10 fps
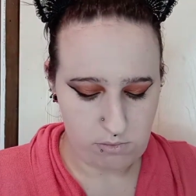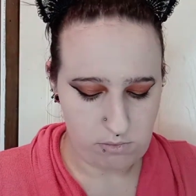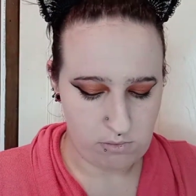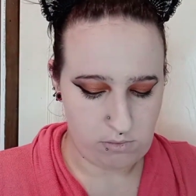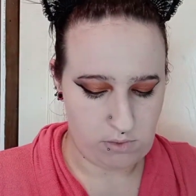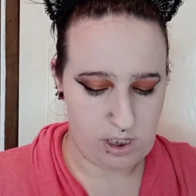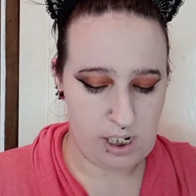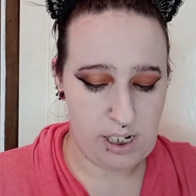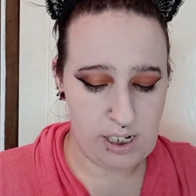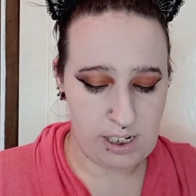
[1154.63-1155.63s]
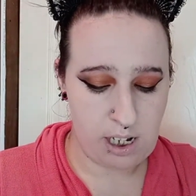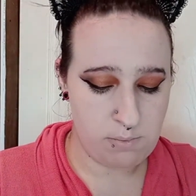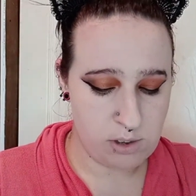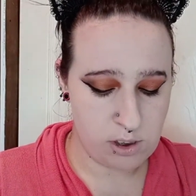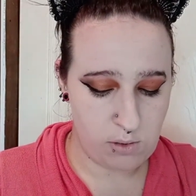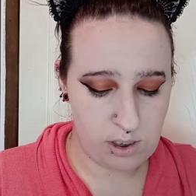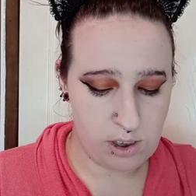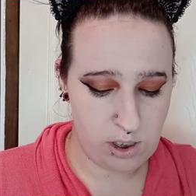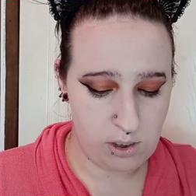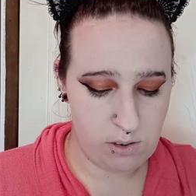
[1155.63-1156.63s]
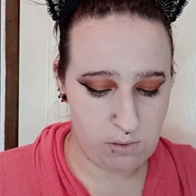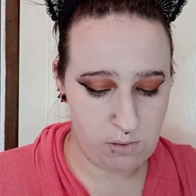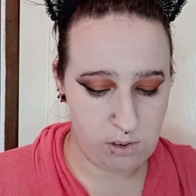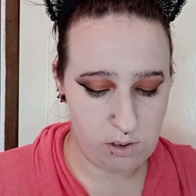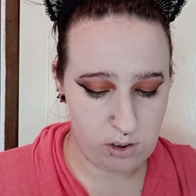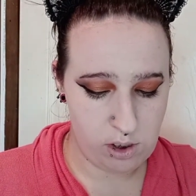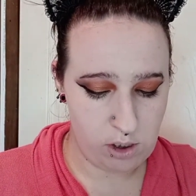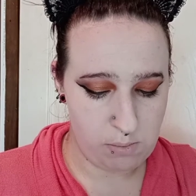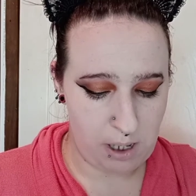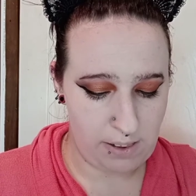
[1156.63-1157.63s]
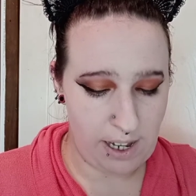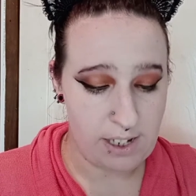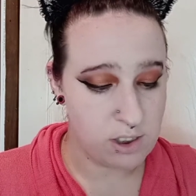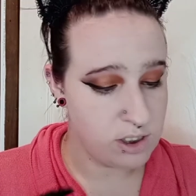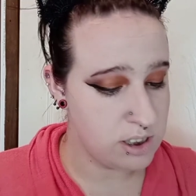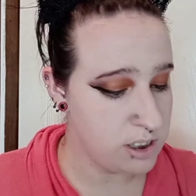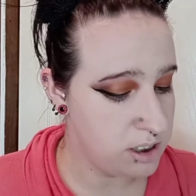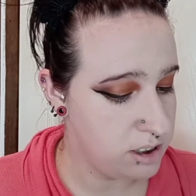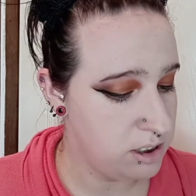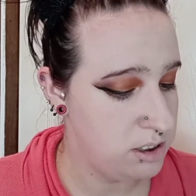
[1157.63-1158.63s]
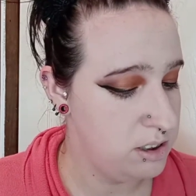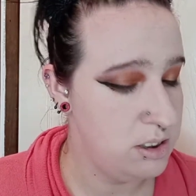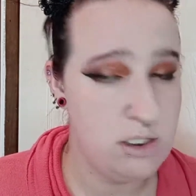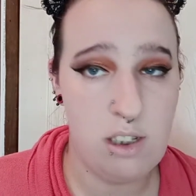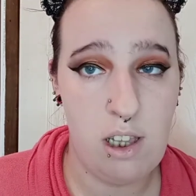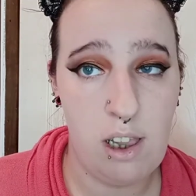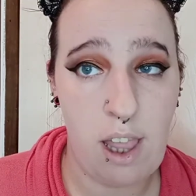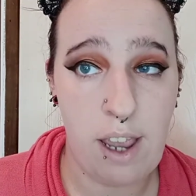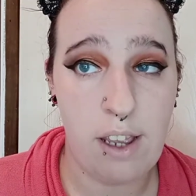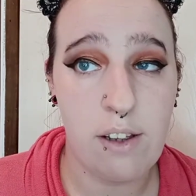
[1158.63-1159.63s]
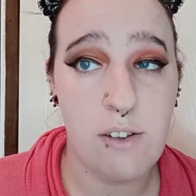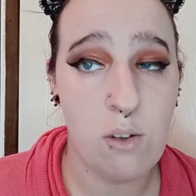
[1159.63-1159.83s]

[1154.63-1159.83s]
and I'm just going to do my lashes like normal.